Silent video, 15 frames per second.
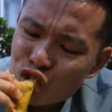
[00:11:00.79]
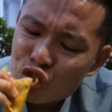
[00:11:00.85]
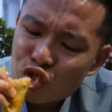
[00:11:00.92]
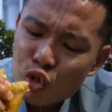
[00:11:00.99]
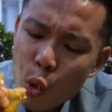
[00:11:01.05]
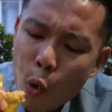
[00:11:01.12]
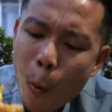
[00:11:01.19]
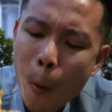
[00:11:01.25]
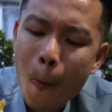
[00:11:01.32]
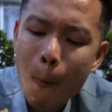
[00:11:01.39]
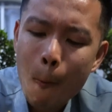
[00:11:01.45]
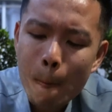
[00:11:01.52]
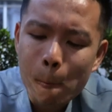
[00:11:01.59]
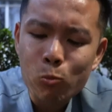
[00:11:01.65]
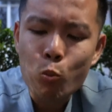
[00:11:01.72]
just carves
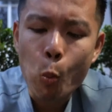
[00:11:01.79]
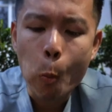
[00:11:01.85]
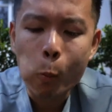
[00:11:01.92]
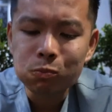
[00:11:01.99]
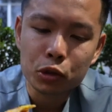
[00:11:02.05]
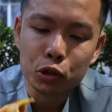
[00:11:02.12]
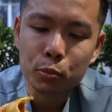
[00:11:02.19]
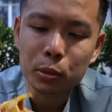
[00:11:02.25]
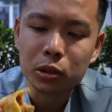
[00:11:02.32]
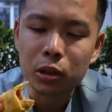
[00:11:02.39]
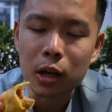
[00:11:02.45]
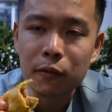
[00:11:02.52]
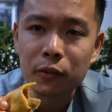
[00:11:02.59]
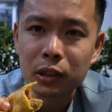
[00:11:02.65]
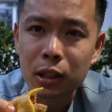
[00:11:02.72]
through it. Super
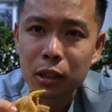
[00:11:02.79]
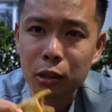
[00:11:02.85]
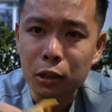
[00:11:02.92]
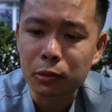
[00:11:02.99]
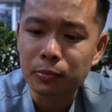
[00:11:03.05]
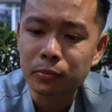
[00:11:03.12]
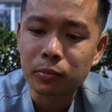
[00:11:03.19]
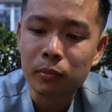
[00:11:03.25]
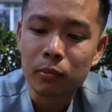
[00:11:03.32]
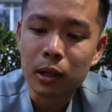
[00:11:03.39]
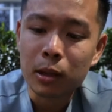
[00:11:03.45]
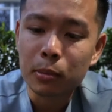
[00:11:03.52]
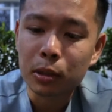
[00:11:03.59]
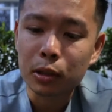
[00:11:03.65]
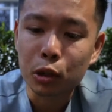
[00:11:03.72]
soft and tender.
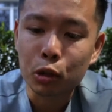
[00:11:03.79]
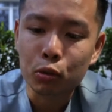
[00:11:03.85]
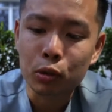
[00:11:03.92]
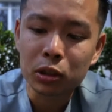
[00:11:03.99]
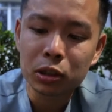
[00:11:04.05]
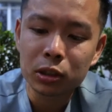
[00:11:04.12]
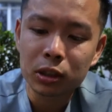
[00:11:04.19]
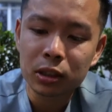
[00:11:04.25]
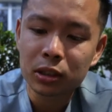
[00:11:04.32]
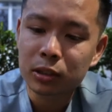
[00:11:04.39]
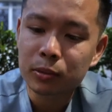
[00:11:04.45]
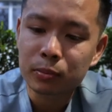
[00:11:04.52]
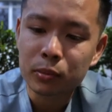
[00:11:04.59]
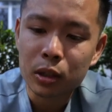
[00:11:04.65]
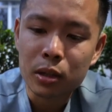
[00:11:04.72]
Then the crunchiness
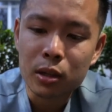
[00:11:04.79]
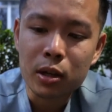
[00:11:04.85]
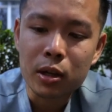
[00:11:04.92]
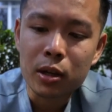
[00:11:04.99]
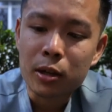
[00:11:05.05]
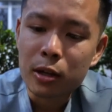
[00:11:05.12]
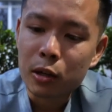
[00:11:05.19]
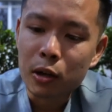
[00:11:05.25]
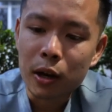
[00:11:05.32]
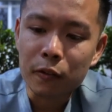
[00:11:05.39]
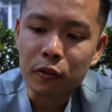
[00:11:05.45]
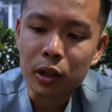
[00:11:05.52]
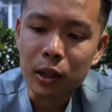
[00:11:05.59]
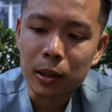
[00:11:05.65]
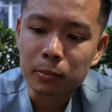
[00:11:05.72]

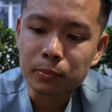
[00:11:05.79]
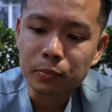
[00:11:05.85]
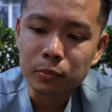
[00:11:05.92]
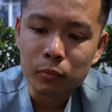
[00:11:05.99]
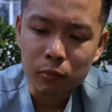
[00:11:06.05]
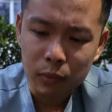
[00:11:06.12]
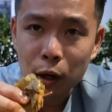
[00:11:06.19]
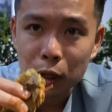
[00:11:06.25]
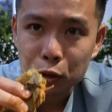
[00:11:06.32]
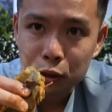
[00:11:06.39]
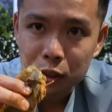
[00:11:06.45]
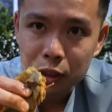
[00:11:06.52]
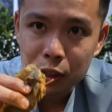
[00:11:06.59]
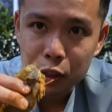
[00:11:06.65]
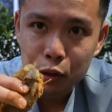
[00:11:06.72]
of the fried
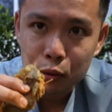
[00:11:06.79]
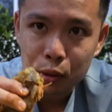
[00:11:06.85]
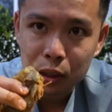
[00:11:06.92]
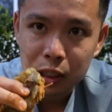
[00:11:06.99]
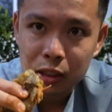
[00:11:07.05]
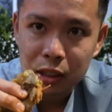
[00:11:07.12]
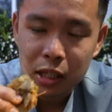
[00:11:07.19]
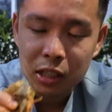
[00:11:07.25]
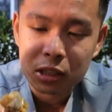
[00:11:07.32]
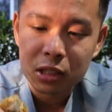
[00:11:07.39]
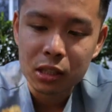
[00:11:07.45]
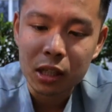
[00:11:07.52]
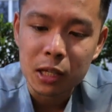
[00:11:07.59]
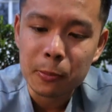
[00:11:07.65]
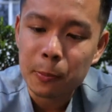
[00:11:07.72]
tortilla, you can really taste
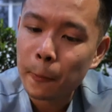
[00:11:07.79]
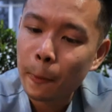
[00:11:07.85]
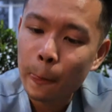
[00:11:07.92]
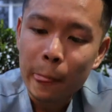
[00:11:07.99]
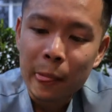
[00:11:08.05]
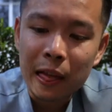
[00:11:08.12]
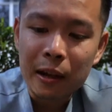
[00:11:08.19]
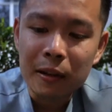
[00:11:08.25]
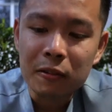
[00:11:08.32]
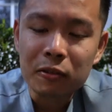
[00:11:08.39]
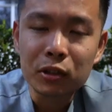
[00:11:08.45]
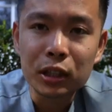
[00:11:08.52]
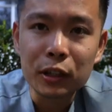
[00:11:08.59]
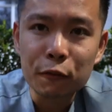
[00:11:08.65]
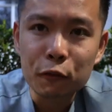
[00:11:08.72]
the
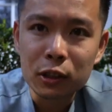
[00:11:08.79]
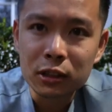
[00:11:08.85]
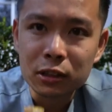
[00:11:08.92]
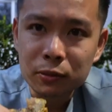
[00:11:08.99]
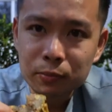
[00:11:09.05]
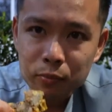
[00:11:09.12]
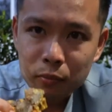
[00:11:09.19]
difference